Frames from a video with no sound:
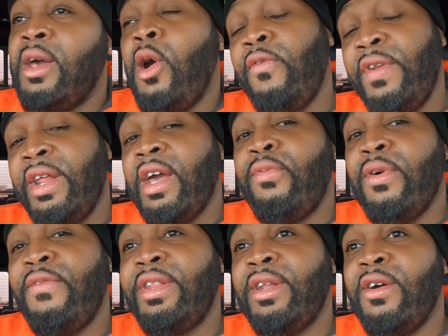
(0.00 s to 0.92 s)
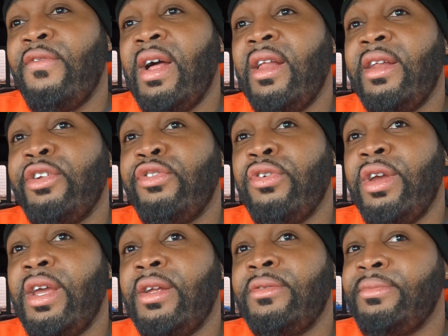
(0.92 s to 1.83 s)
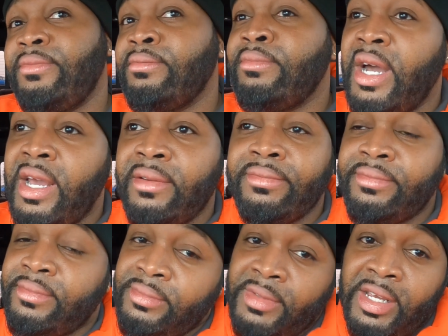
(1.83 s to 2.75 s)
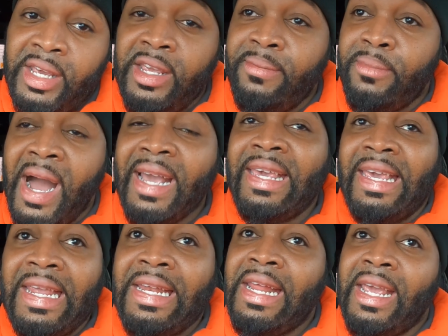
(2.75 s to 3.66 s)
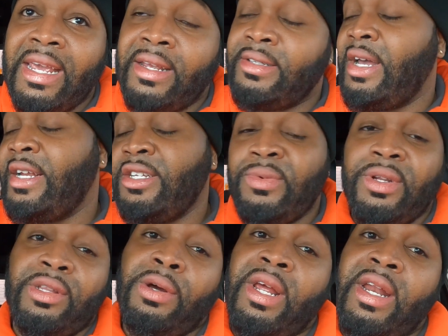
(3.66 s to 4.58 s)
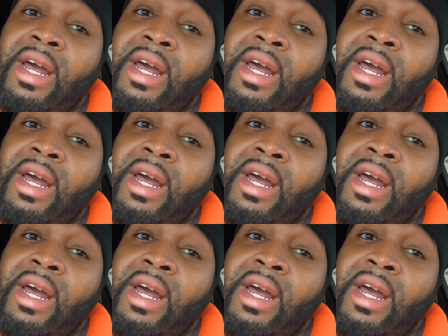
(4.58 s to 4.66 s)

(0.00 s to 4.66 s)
Hopefully F-150 don't follow that trend, but the Mach-E did. So I just want to throw that